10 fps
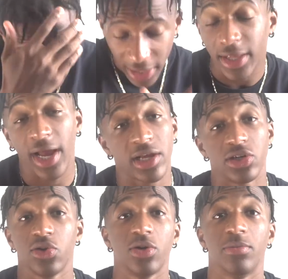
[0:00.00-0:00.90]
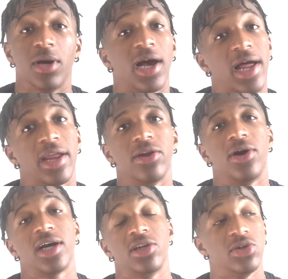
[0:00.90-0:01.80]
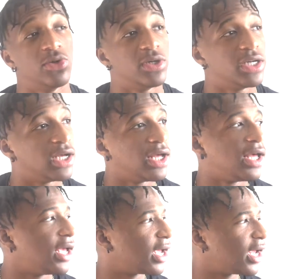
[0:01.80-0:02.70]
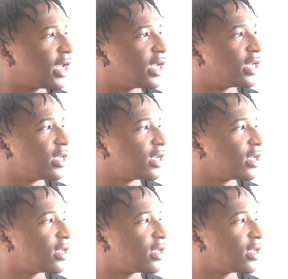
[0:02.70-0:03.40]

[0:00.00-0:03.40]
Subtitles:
I think I can do it, bro. I know I can do it, and